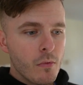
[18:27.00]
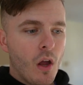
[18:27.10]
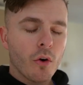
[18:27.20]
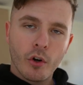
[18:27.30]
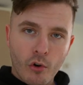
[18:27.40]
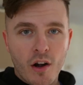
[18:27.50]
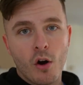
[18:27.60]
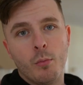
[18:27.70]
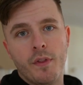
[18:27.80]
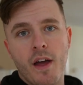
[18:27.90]
I'm going to crack
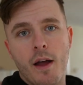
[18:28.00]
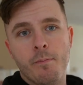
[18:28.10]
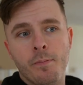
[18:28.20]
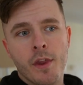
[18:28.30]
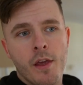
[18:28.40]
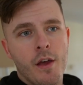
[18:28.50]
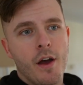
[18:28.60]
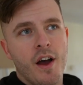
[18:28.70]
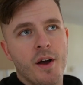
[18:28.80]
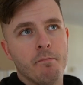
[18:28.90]
on with that
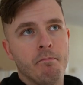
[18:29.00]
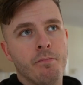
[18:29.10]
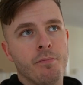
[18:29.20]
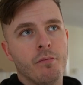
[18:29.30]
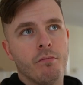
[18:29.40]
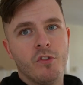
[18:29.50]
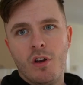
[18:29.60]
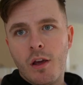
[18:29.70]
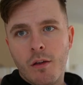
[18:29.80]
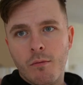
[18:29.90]
um,
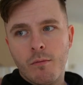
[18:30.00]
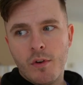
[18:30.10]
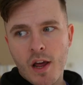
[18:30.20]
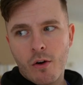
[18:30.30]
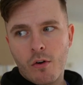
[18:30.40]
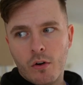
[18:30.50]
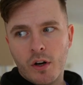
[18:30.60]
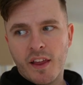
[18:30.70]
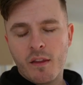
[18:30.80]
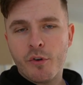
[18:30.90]
today. Now, I'm going
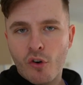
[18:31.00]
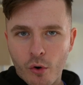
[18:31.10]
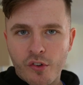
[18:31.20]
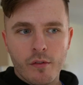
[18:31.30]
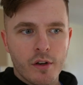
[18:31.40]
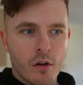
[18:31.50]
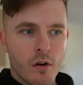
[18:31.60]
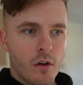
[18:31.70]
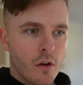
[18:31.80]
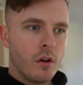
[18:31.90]
to get the majority of it done.